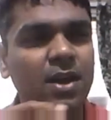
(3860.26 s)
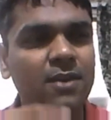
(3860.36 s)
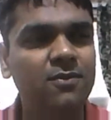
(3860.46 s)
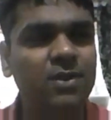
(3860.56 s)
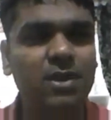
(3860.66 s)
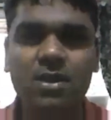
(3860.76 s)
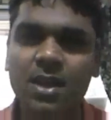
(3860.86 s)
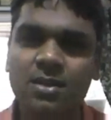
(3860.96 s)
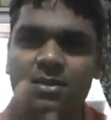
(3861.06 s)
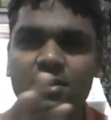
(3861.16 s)
I feel
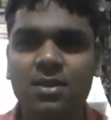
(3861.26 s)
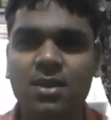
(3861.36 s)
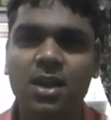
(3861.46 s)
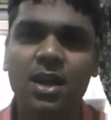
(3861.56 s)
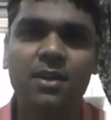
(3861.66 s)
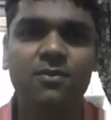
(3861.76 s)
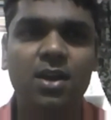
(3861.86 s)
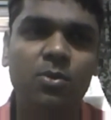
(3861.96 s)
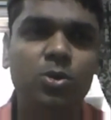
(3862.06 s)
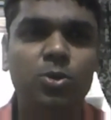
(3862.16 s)
that
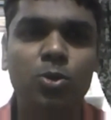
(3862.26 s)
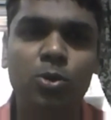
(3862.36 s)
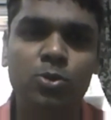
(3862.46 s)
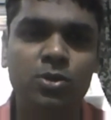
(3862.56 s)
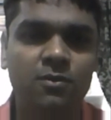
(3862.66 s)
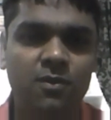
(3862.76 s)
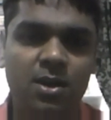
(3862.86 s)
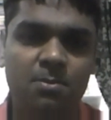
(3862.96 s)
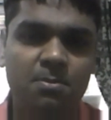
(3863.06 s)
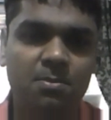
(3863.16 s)
I want to go to the
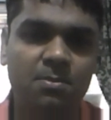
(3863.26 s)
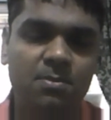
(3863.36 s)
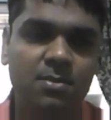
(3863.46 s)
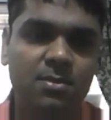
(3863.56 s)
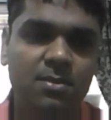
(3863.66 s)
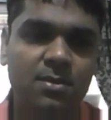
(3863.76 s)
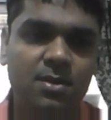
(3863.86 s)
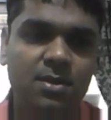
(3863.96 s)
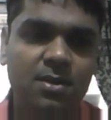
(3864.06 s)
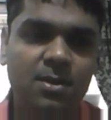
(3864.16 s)
farm.
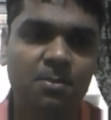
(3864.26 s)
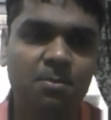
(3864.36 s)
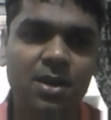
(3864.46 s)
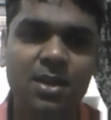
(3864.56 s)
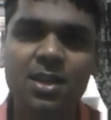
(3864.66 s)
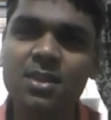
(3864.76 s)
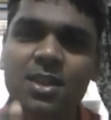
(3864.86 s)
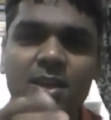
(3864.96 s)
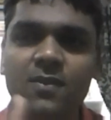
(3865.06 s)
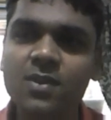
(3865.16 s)
But in
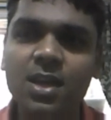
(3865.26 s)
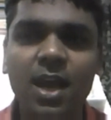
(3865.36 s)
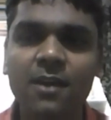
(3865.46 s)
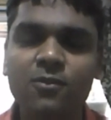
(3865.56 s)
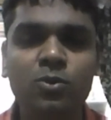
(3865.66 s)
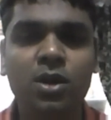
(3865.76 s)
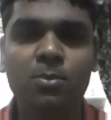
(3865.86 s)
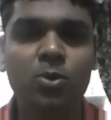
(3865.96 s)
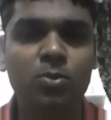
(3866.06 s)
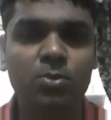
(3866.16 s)
the evening, I have to
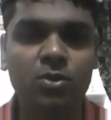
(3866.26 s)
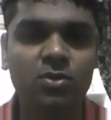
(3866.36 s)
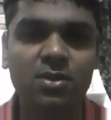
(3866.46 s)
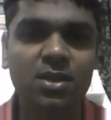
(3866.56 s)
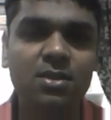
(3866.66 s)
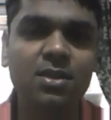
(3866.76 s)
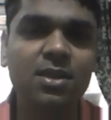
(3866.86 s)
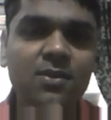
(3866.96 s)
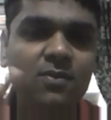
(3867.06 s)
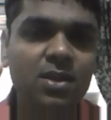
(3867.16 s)
come home. No, in the
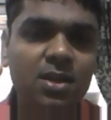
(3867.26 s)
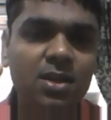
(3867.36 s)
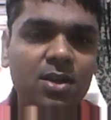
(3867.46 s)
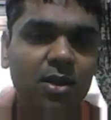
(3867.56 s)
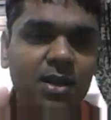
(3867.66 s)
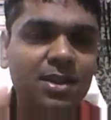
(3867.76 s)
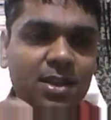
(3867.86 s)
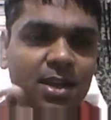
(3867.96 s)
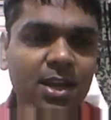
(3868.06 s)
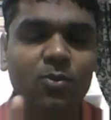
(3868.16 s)
evening or at the
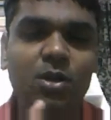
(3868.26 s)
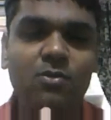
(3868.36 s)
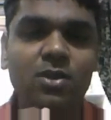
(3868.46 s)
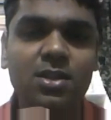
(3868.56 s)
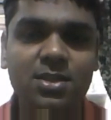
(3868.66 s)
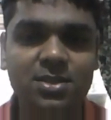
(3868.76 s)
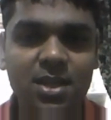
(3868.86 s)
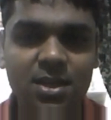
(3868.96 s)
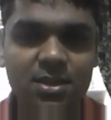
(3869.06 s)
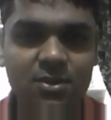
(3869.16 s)
night, what work is
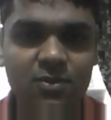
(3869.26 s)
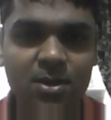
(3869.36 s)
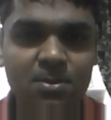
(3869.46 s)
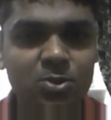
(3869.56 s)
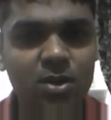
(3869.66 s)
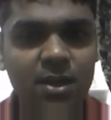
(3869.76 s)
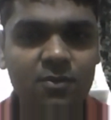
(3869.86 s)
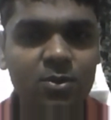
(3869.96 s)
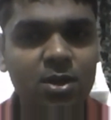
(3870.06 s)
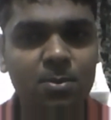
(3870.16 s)
there in the farm? So I
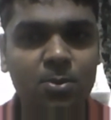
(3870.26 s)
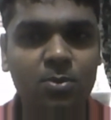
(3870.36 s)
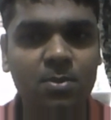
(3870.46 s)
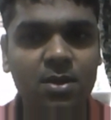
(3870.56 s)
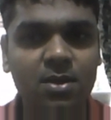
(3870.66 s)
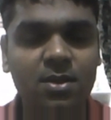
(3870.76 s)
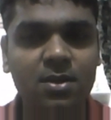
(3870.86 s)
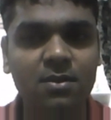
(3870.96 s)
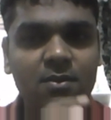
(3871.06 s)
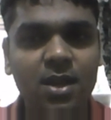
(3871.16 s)
have to come home.
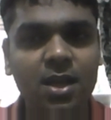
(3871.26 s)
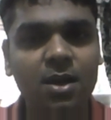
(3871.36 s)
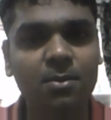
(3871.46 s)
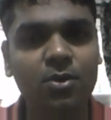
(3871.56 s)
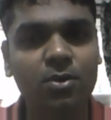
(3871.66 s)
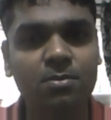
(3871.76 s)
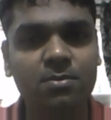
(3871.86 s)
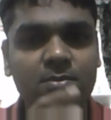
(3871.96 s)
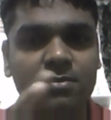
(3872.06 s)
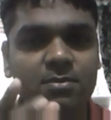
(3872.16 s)
When I come home,
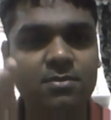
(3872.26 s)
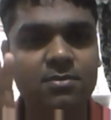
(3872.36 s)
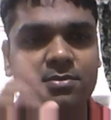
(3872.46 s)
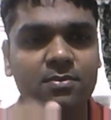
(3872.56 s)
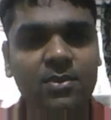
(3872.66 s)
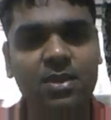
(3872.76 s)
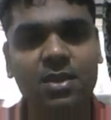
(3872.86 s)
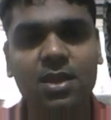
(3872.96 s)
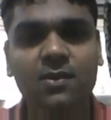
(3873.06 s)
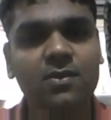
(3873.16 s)
in
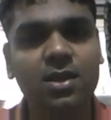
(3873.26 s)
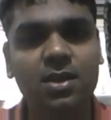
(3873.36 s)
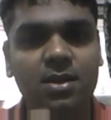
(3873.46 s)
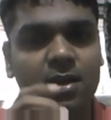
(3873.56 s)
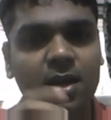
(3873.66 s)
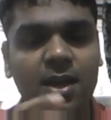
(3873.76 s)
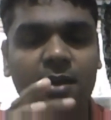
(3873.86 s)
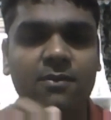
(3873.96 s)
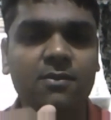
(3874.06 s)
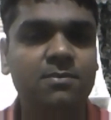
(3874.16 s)
the evening, I
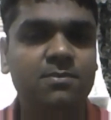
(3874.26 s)
have